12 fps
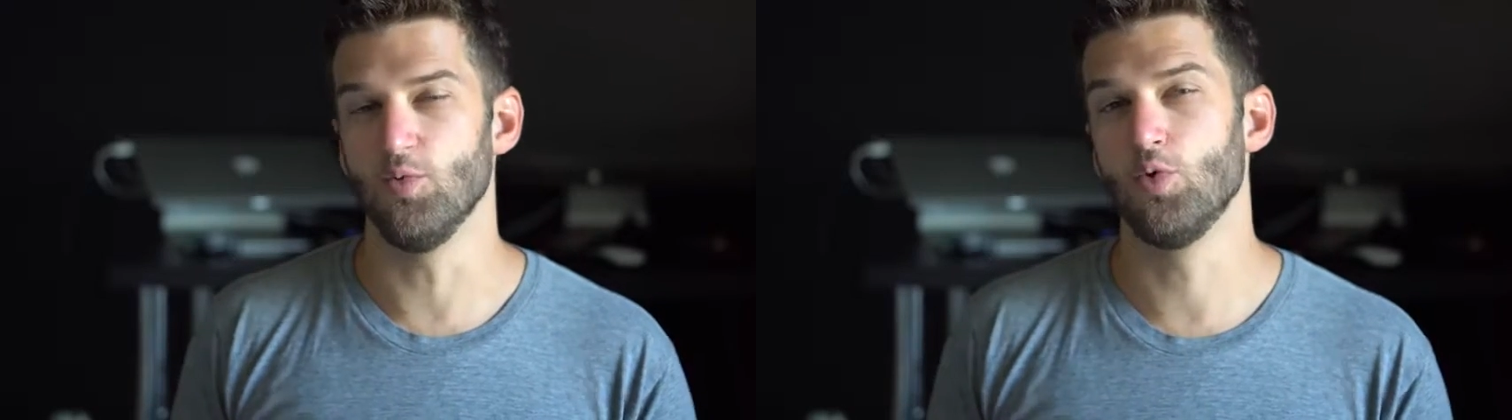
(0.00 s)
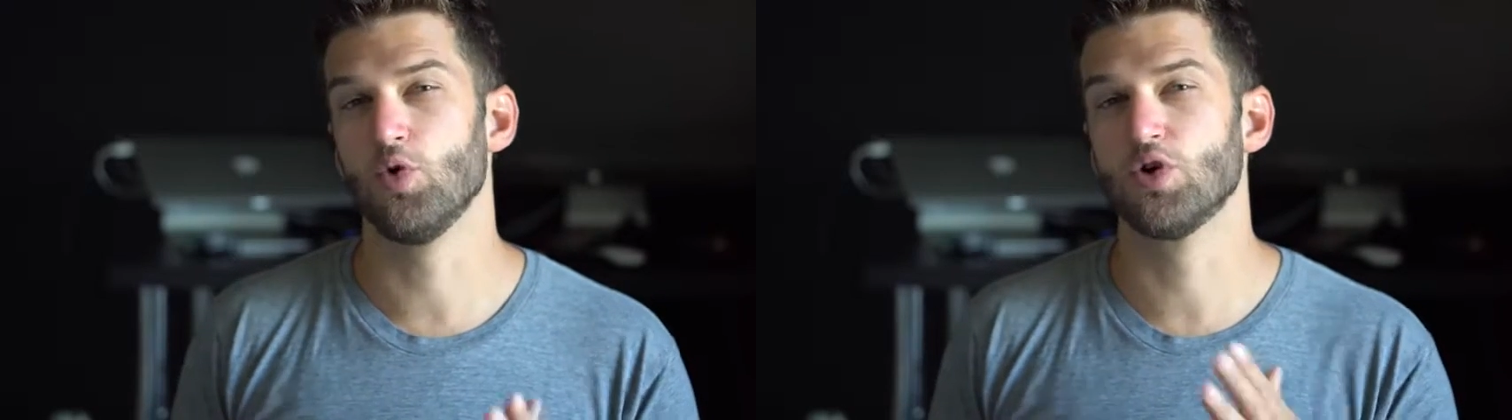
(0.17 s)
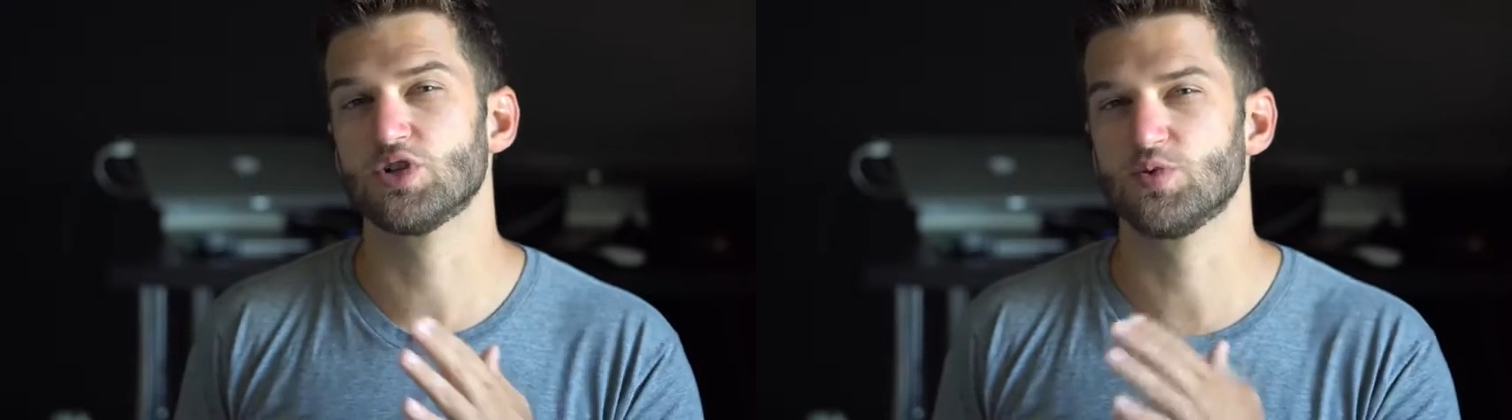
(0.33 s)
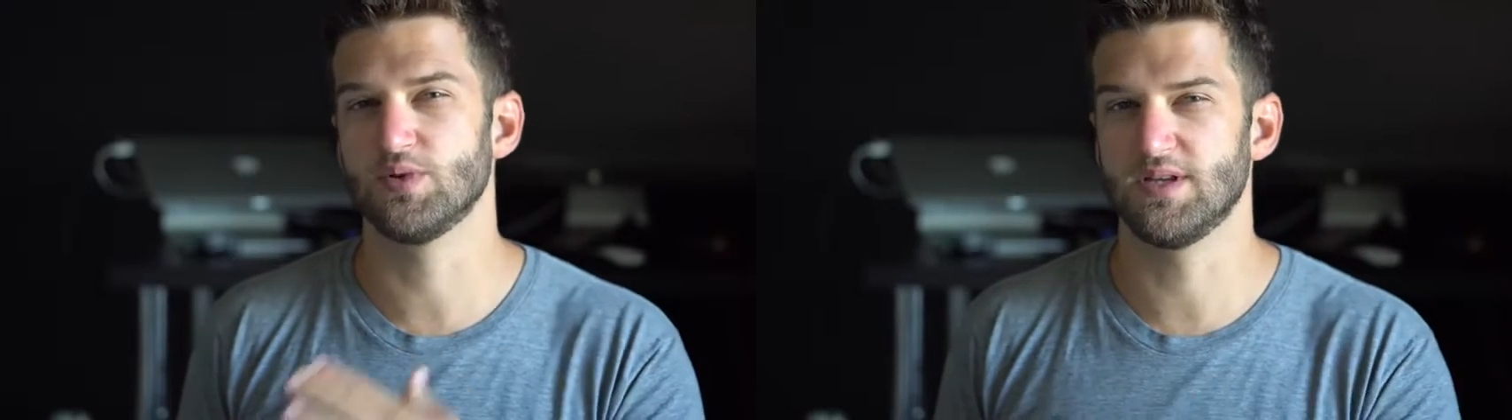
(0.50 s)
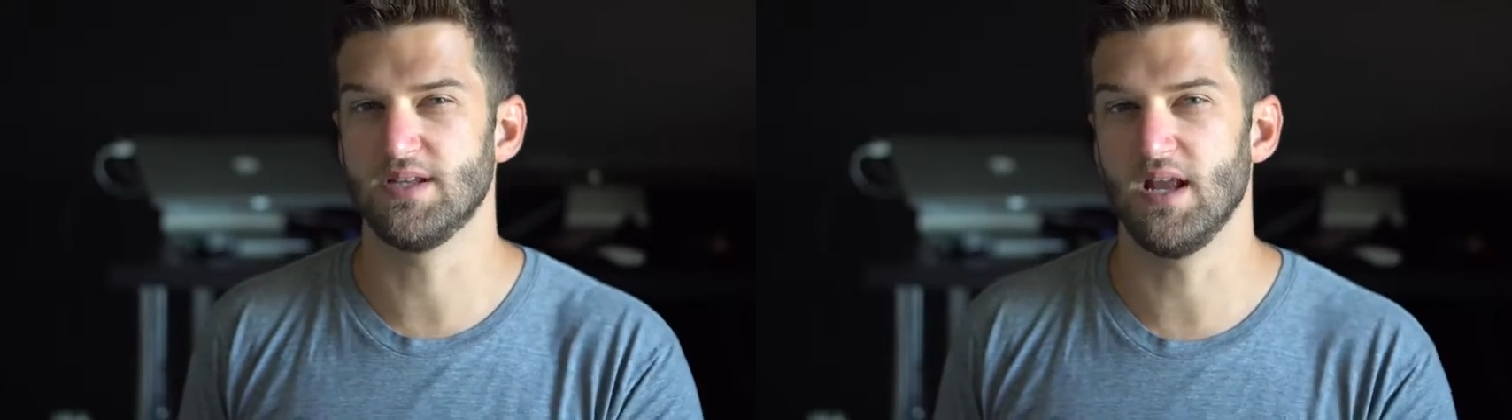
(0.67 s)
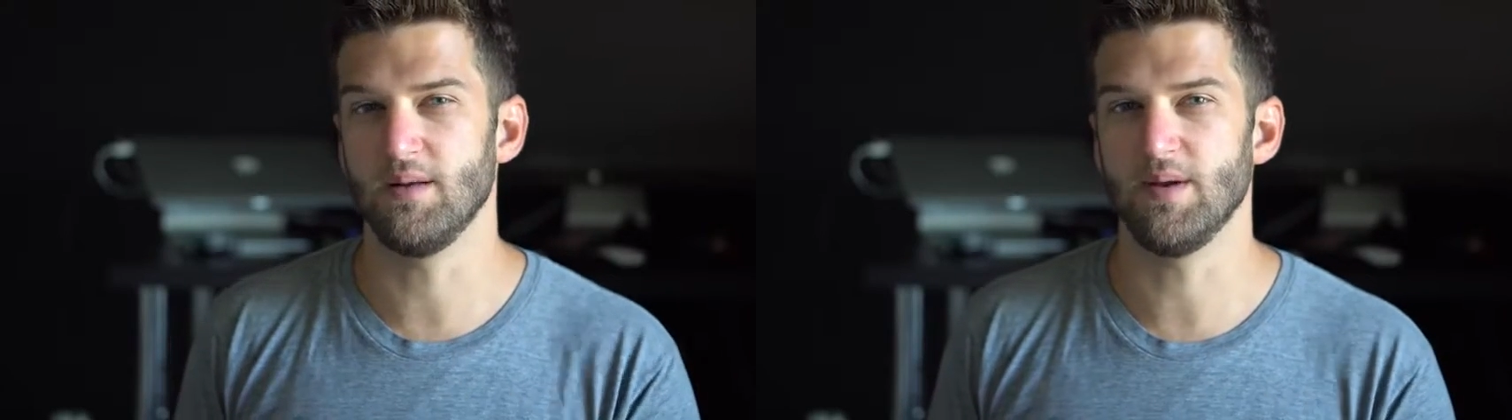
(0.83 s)
It works with
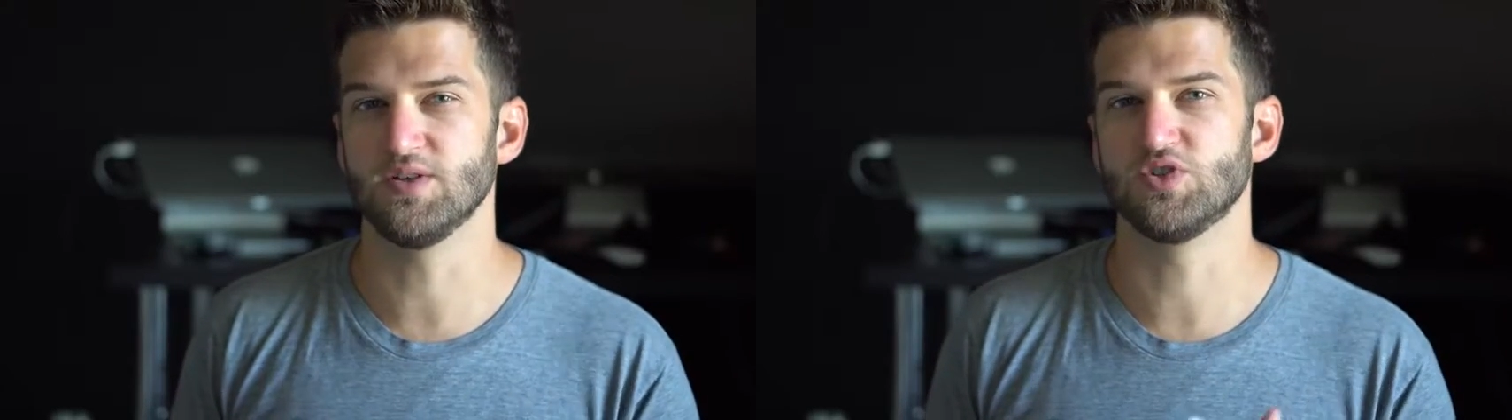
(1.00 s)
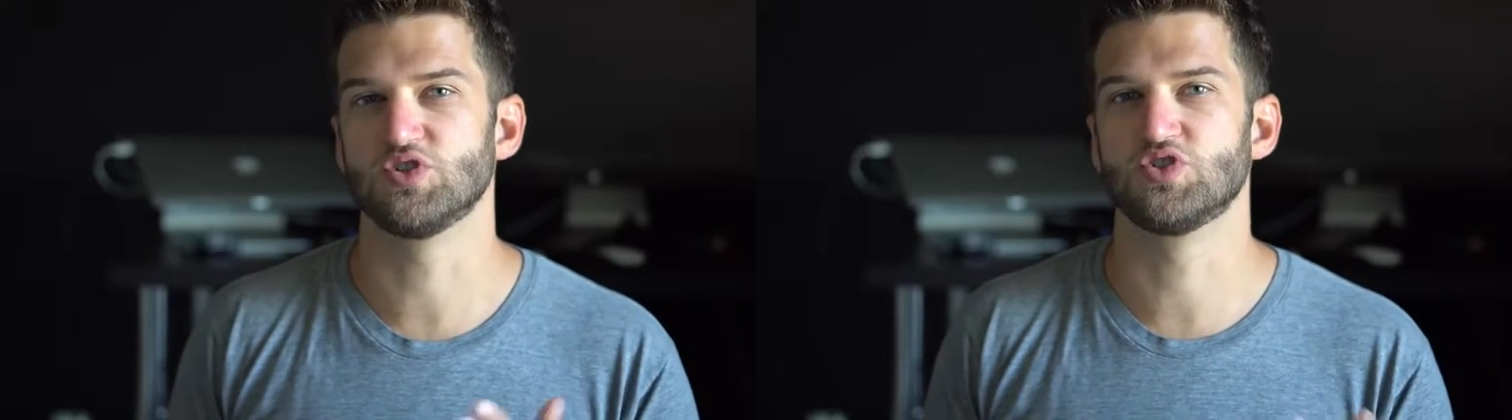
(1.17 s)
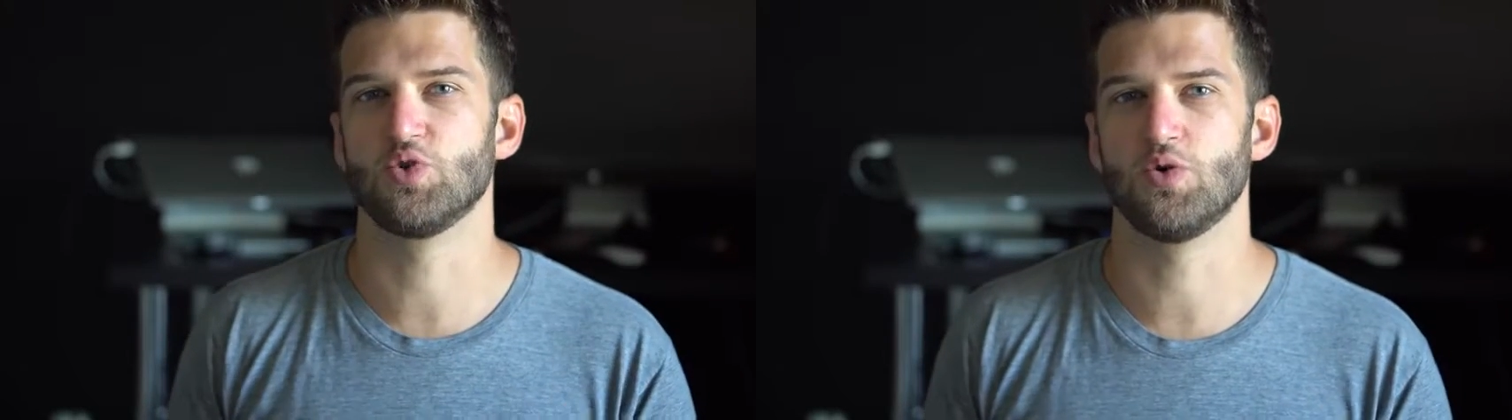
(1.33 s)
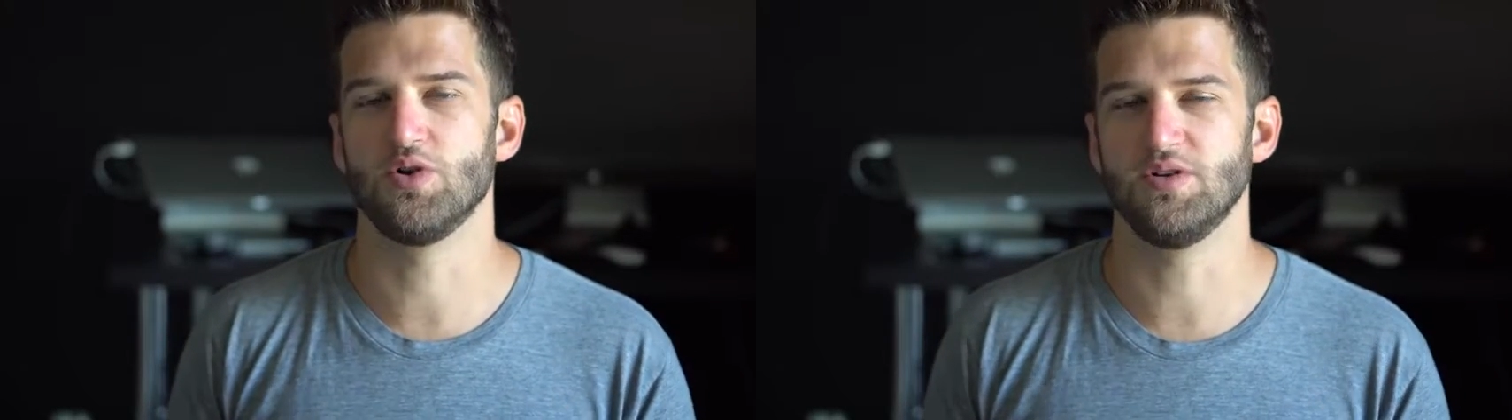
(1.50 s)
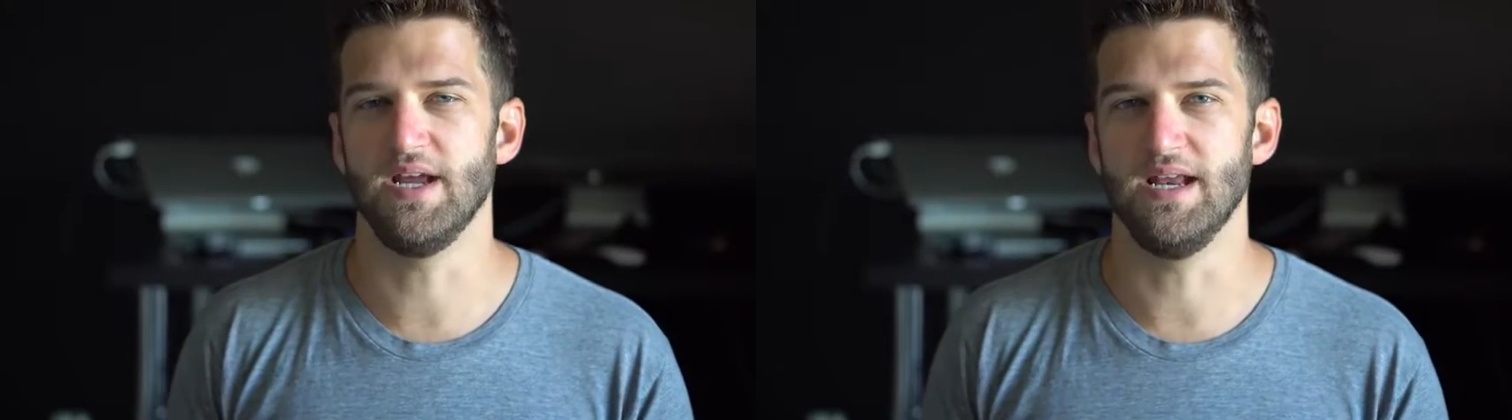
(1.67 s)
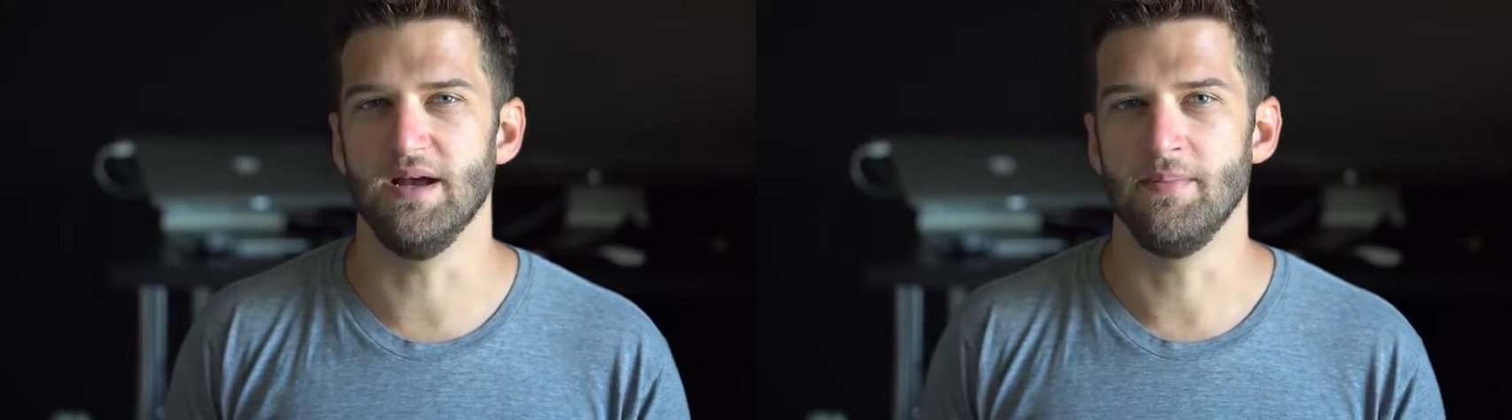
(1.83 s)
the database to store your
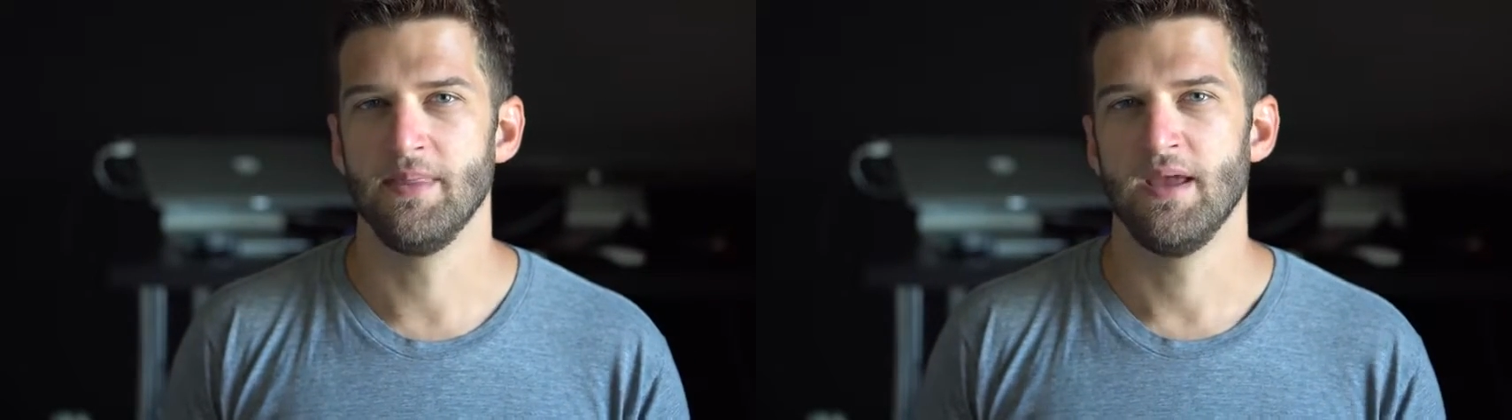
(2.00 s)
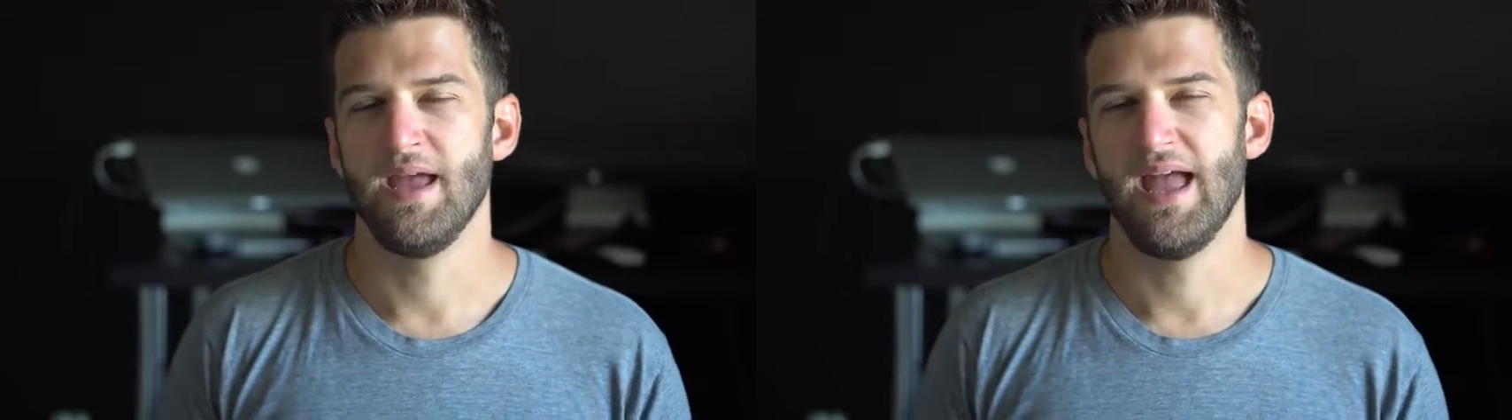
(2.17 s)
data.